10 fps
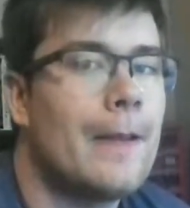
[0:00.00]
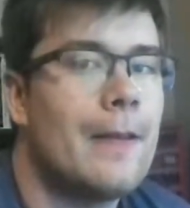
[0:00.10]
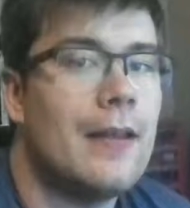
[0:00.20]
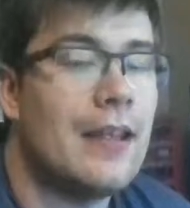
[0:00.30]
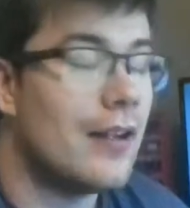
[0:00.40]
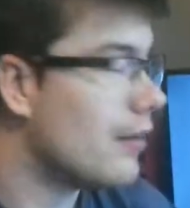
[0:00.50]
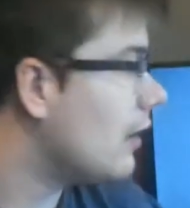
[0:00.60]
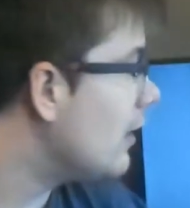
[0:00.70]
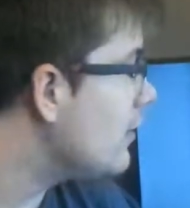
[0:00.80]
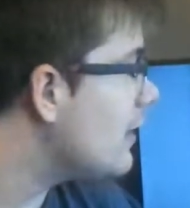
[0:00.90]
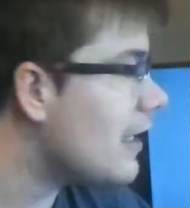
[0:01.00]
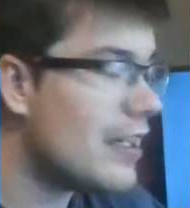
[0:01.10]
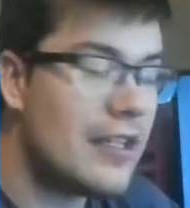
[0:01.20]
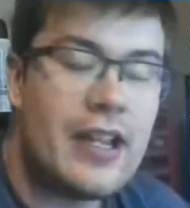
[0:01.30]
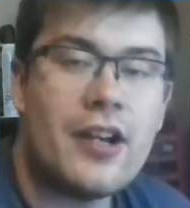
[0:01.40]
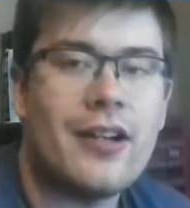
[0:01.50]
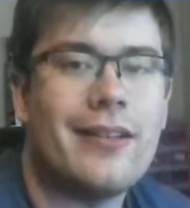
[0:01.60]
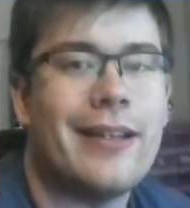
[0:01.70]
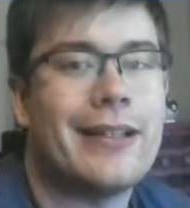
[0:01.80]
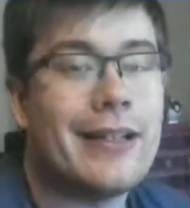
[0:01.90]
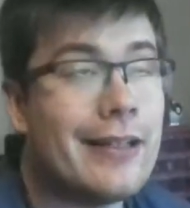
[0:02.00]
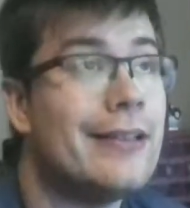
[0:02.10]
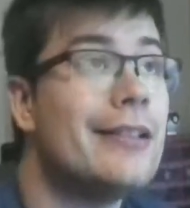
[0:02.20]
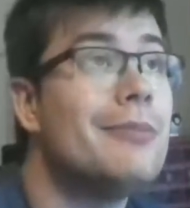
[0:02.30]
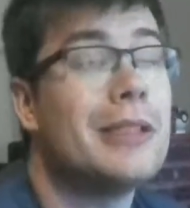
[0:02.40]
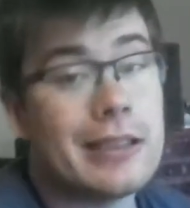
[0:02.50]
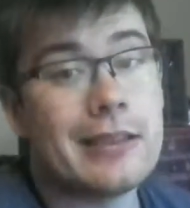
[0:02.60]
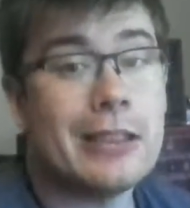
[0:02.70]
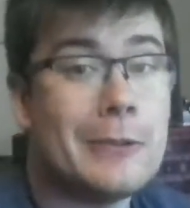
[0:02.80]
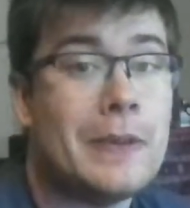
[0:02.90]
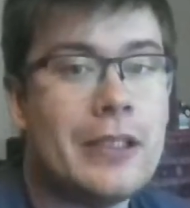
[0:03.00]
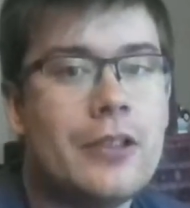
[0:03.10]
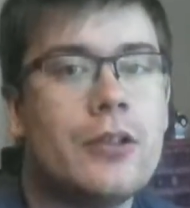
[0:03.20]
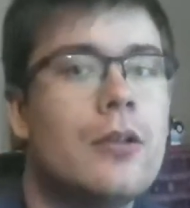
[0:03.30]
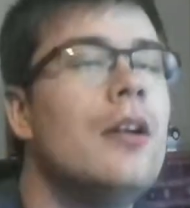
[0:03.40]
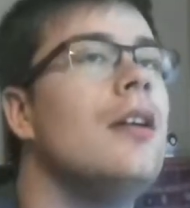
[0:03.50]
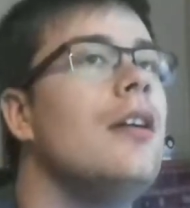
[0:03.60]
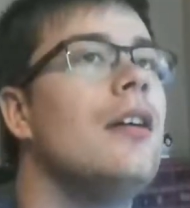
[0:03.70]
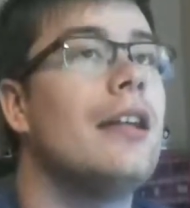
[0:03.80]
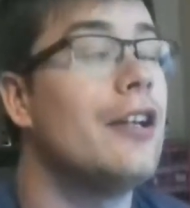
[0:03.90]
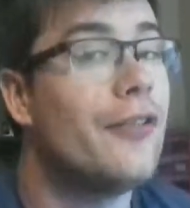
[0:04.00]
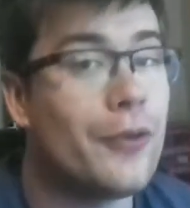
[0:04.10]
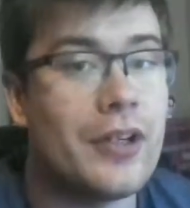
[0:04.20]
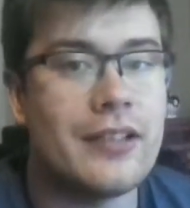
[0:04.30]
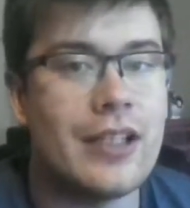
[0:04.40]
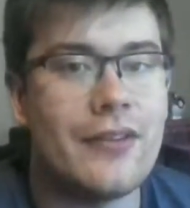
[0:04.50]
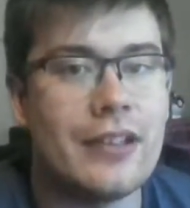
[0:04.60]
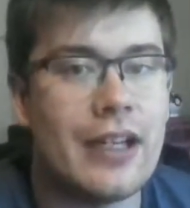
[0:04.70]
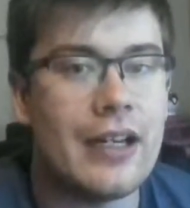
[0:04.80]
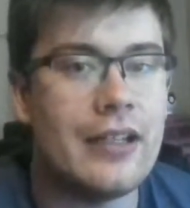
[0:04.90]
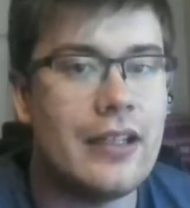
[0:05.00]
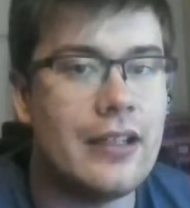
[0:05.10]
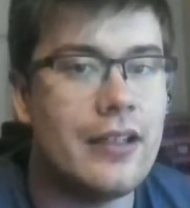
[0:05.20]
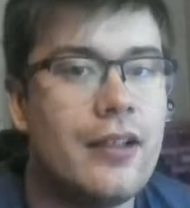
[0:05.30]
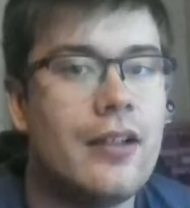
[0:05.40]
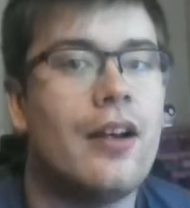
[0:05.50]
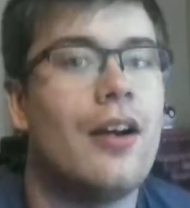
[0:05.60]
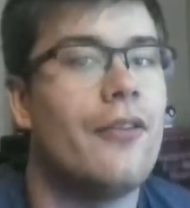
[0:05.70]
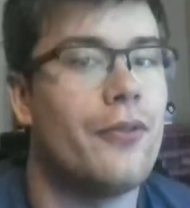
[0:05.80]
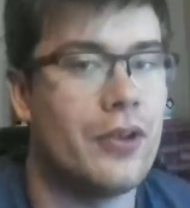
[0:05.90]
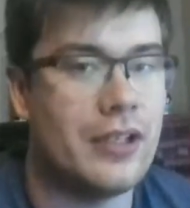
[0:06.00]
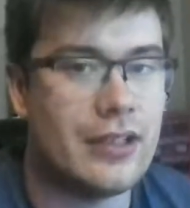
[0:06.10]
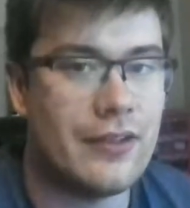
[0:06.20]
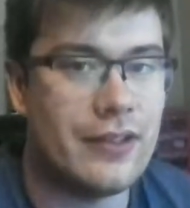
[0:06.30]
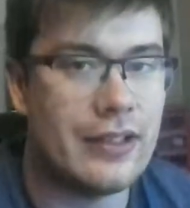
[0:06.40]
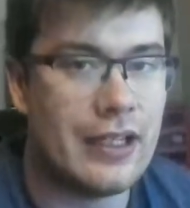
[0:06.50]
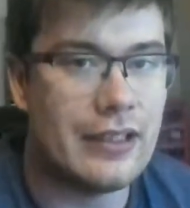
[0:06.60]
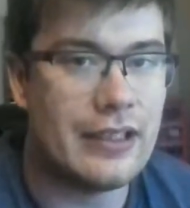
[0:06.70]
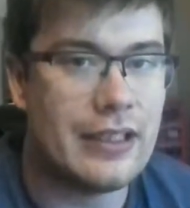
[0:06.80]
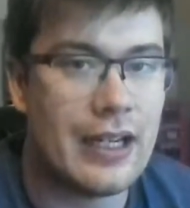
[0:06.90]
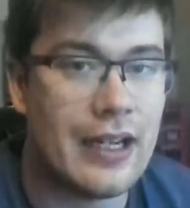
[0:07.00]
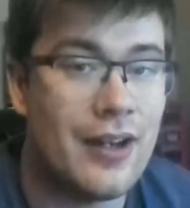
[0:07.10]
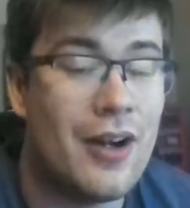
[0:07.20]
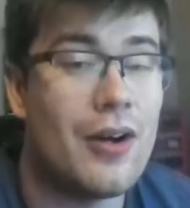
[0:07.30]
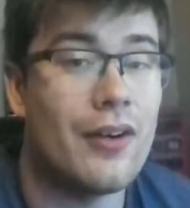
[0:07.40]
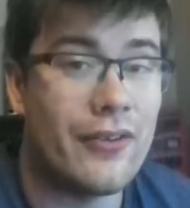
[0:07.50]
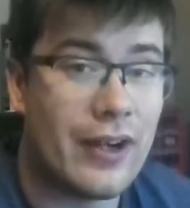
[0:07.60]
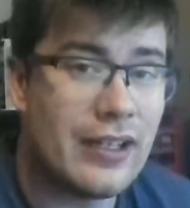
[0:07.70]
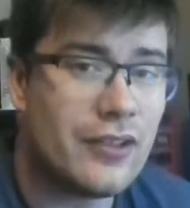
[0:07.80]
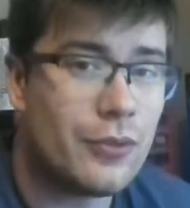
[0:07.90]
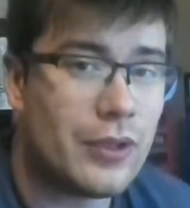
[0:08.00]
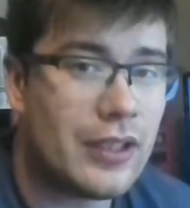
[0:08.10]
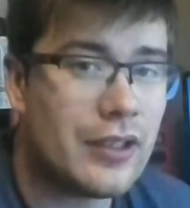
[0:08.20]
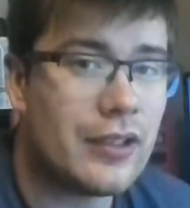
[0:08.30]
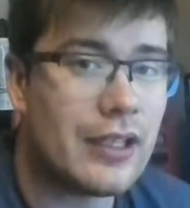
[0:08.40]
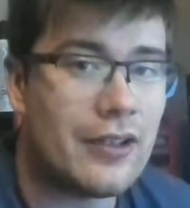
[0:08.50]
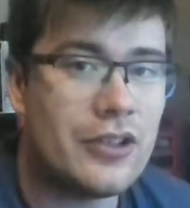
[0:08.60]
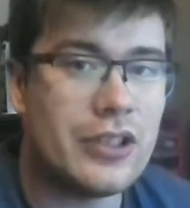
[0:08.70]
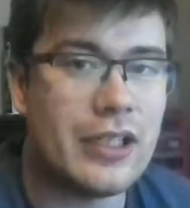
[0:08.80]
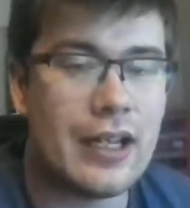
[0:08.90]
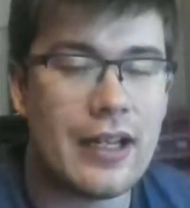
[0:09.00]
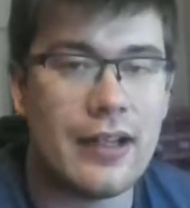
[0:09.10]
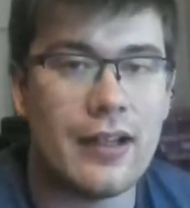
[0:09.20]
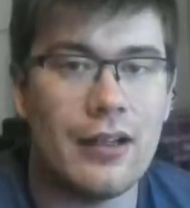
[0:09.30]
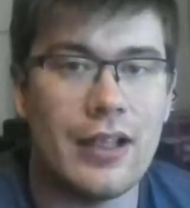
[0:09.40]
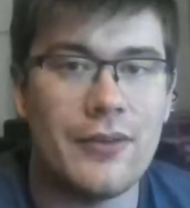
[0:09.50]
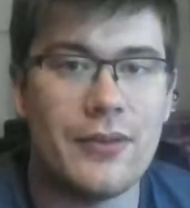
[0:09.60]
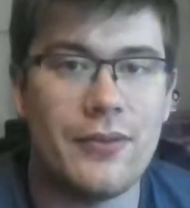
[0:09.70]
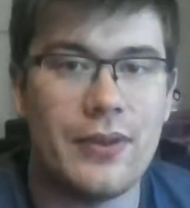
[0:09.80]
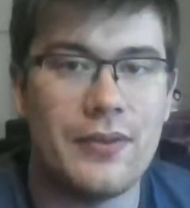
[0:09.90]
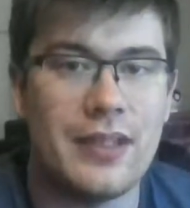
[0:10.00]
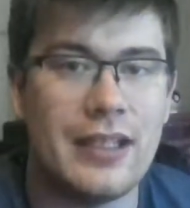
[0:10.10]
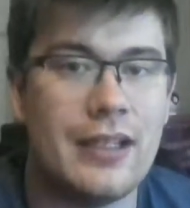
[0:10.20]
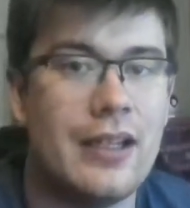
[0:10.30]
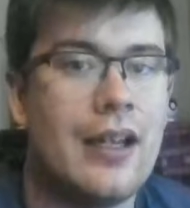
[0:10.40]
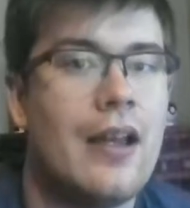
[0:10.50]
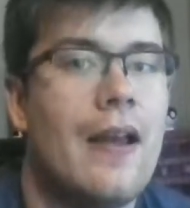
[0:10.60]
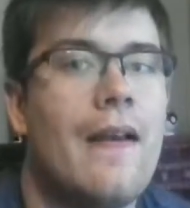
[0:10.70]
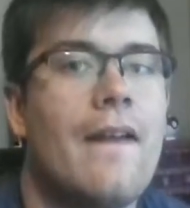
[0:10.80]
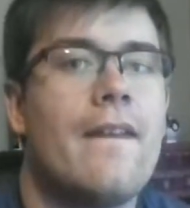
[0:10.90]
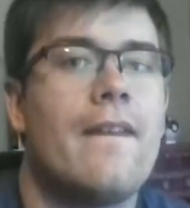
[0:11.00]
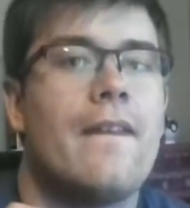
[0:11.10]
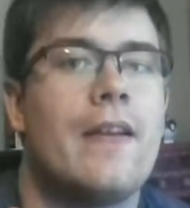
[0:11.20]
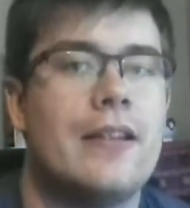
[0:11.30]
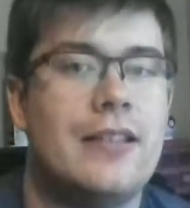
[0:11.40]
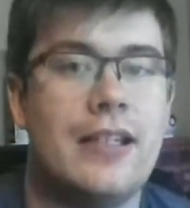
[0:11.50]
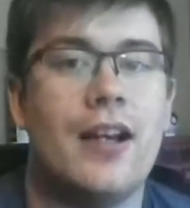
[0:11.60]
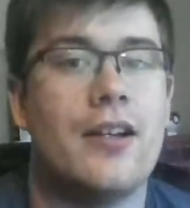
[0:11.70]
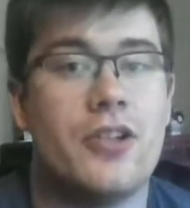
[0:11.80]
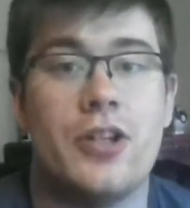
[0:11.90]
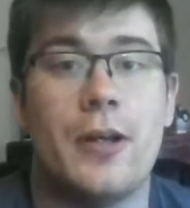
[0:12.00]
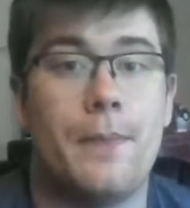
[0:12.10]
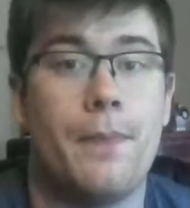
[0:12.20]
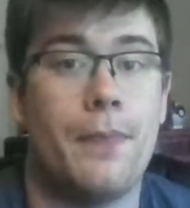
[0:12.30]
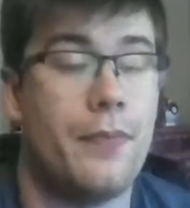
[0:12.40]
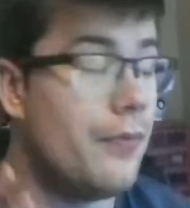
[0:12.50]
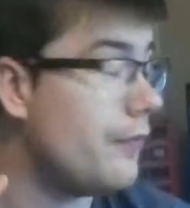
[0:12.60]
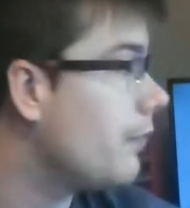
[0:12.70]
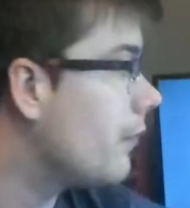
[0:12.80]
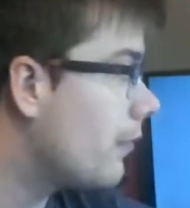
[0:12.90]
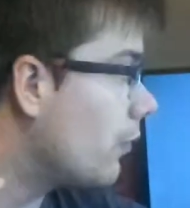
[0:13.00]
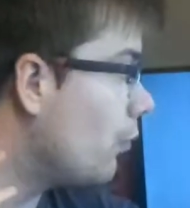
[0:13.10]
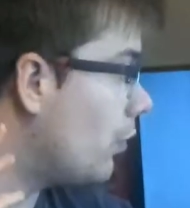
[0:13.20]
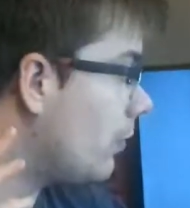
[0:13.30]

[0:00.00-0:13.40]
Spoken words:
And in say a year, you're like, I need a better CPU. Get a 4790, a 4790K, or find a really good LGA 1150 Xeon chip. Would